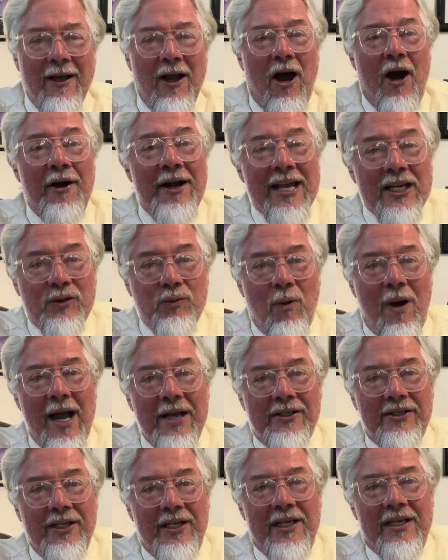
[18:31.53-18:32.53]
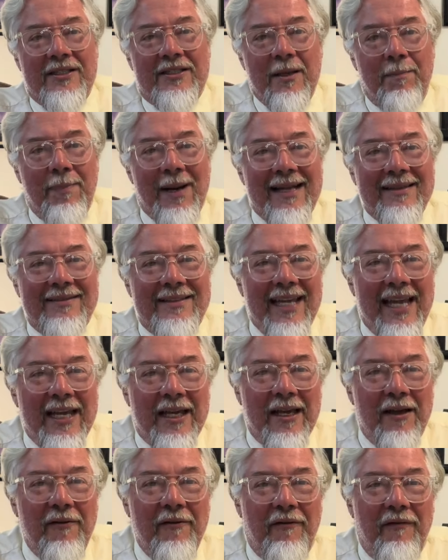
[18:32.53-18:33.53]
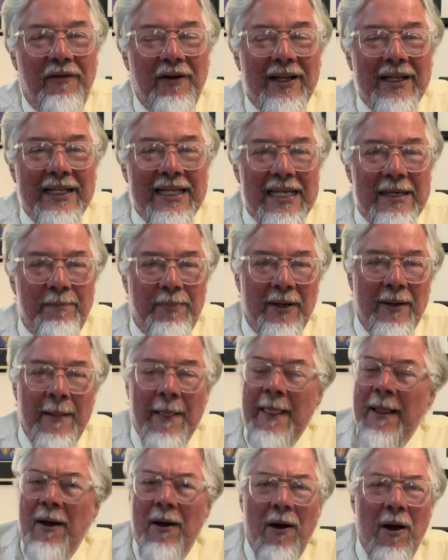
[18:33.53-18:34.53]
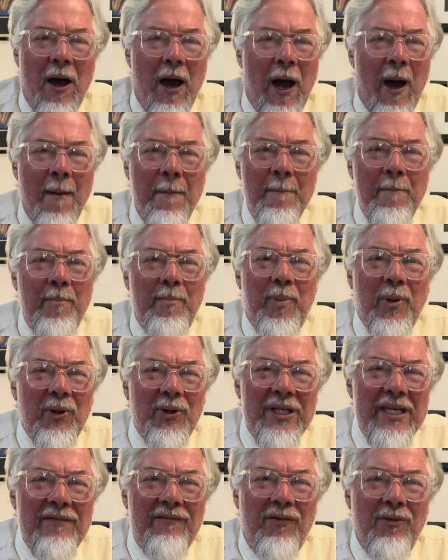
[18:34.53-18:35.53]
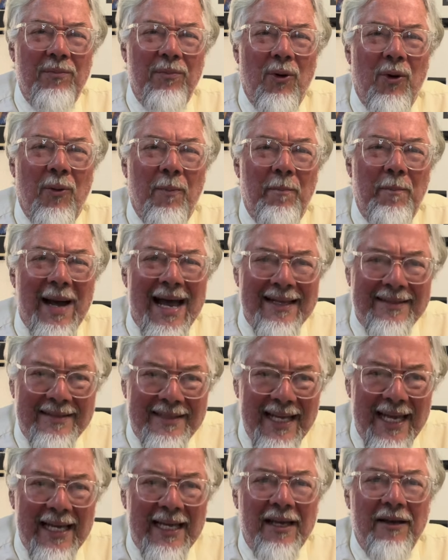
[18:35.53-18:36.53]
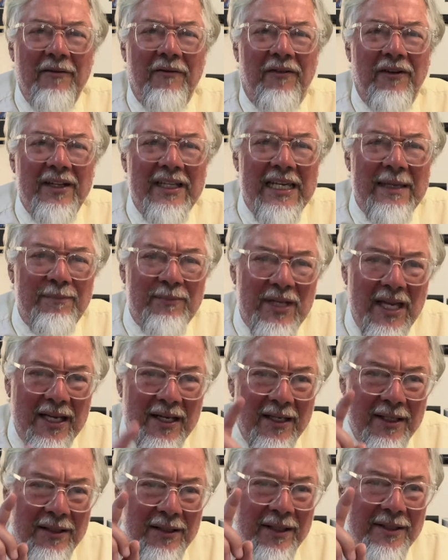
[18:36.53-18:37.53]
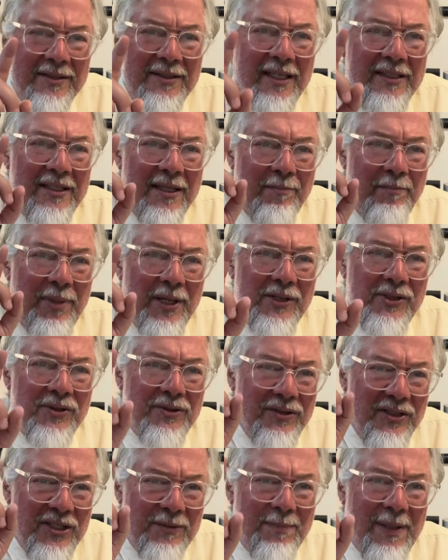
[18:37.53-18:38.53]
Our next watch is a Patek Philippe. Unbelievable Patek Philippe. Take a look at the picture of this